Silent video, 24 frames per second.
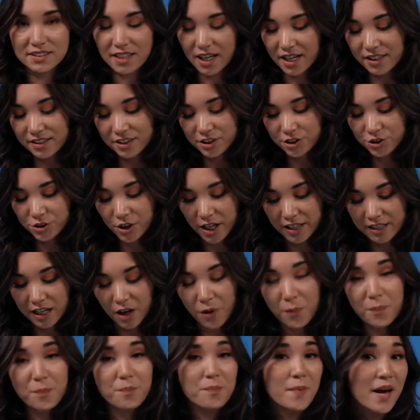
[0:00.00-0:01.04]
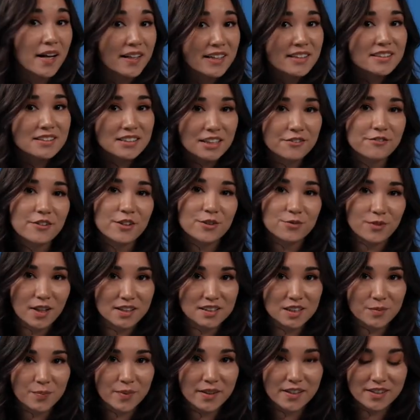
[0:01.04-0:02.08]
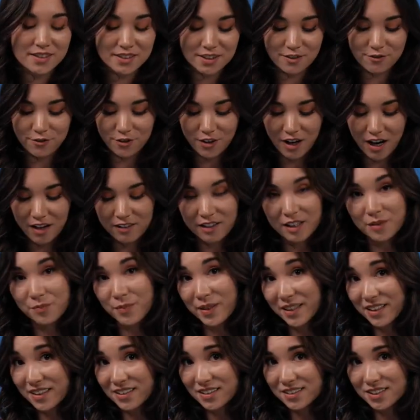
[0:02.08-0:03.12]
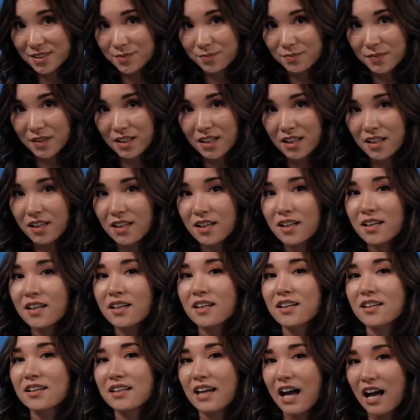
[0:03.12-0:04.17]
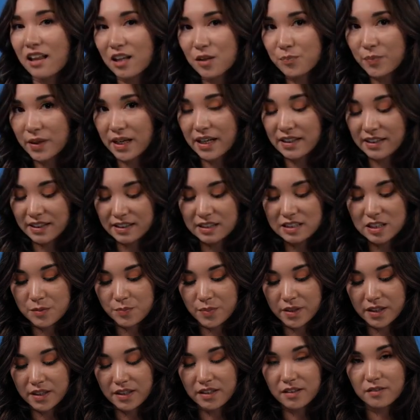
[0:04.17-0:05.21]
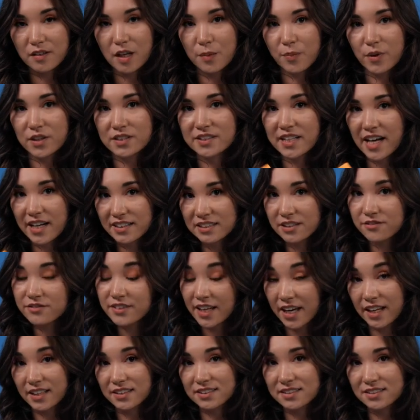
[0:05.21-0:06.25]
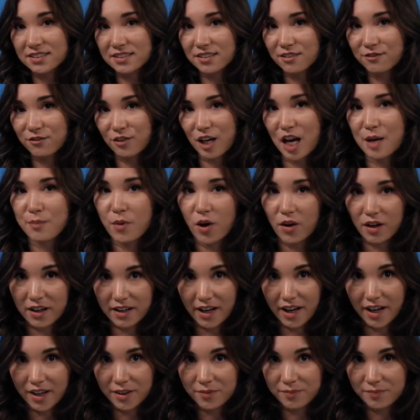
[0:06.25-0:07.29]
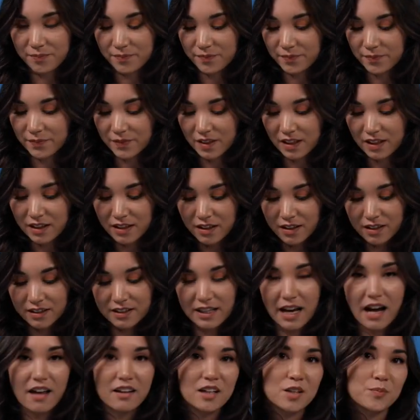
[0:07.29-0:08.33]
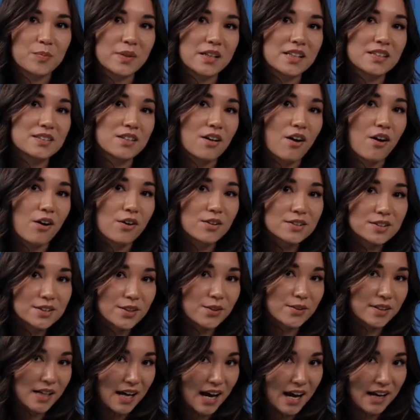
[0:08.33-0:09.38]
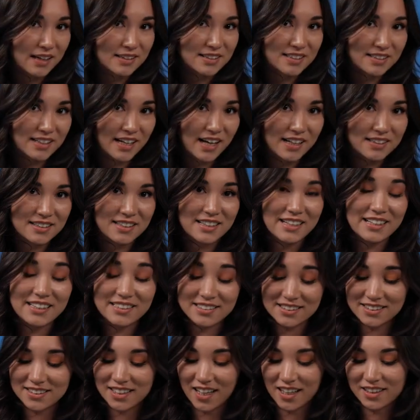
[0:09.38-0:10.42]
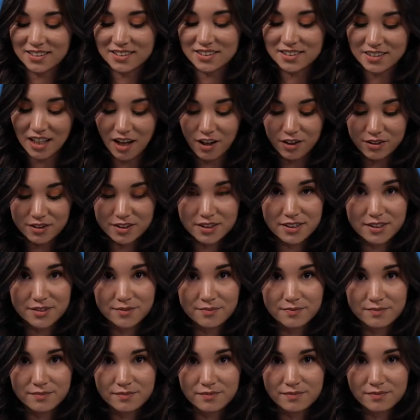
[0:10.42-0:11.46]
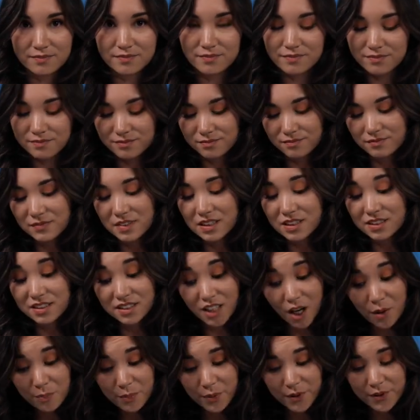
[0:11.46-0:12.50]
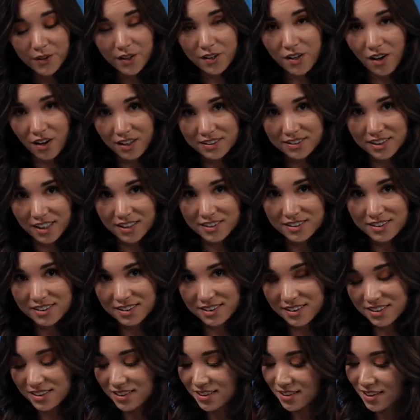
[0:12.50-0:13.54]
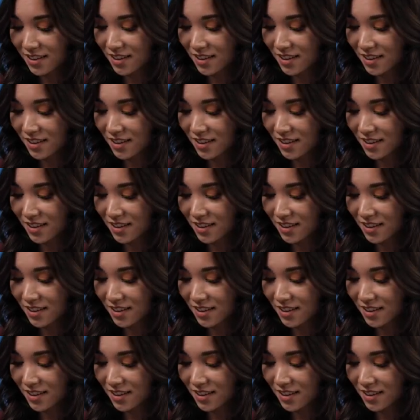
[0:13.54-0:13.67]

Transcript: scientists tried out many different recipes for LNPs. The LNP needed to be a protective case for mRNA. The LNPs also had to get inside cells, dump their contents,